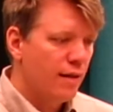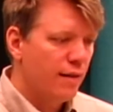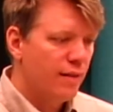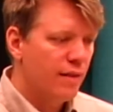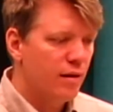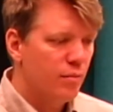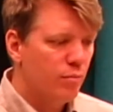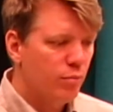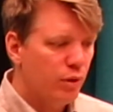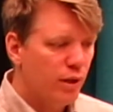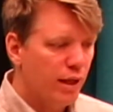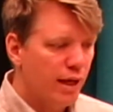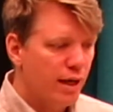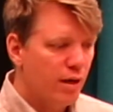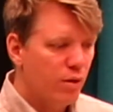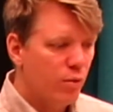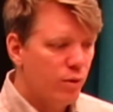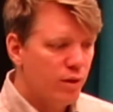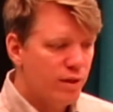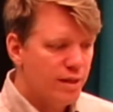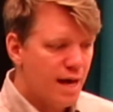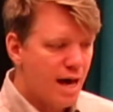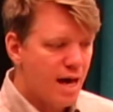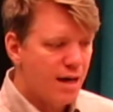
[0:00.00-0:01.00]
Then play it
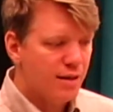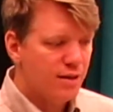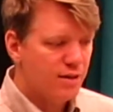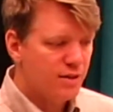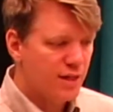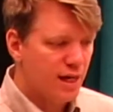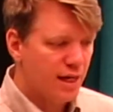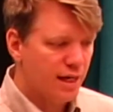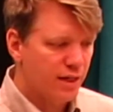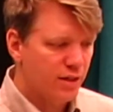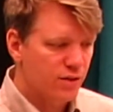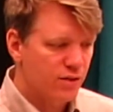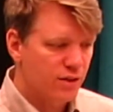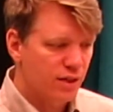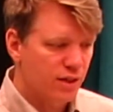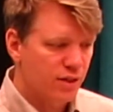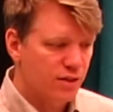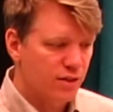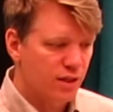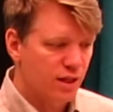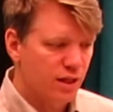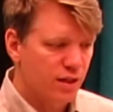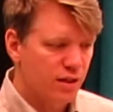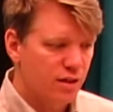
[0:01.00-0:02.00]
without the second
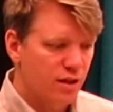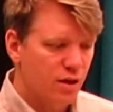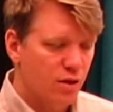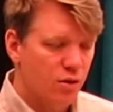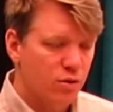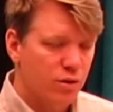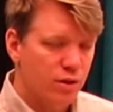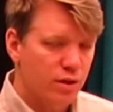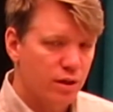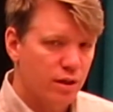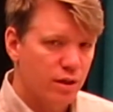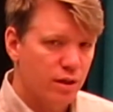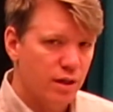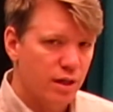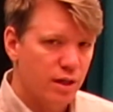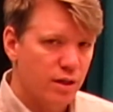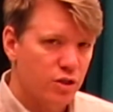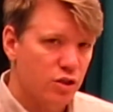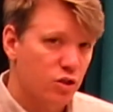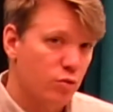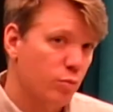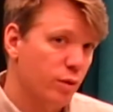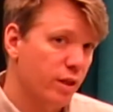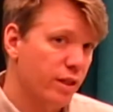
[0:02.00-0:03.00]
16th note
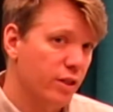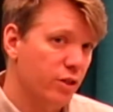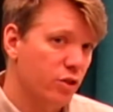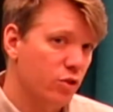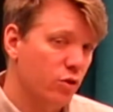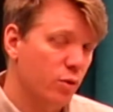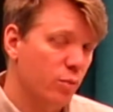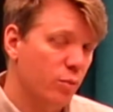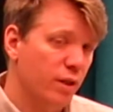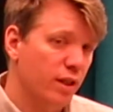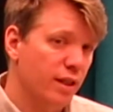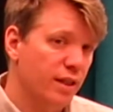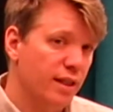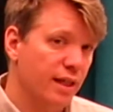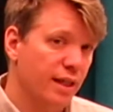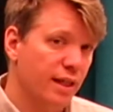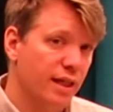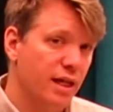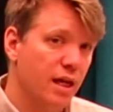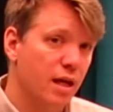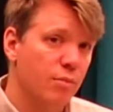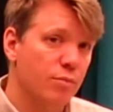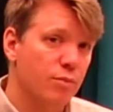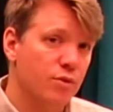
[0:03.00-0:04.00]
and just play the triplet
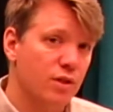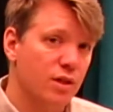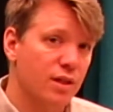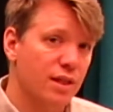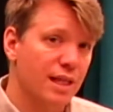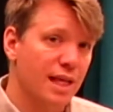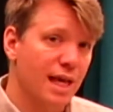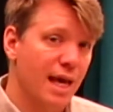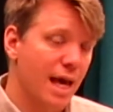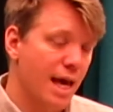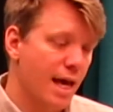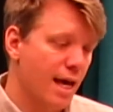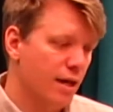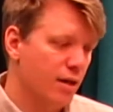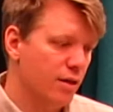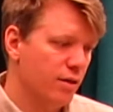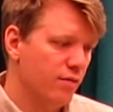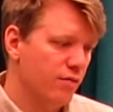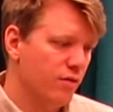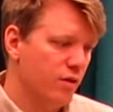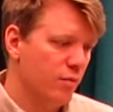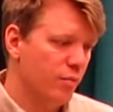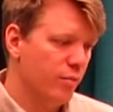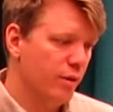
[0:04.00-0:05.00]
that comes on the and
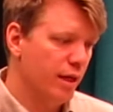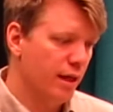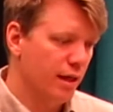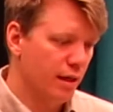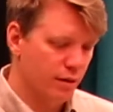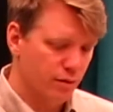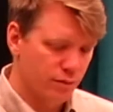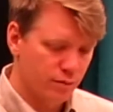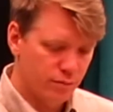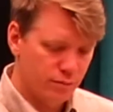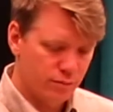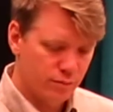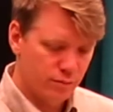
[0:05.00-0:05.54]
of the beat.